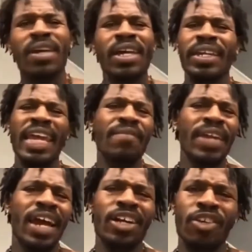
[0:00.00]
They even
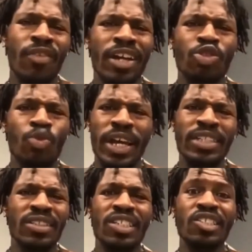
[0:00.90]
got underground trains
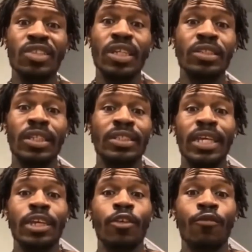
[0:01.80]
in these cities that
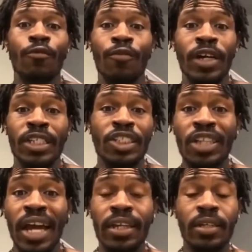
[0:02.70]
take you from fucking
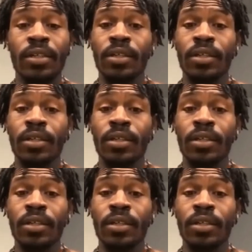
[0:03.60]
China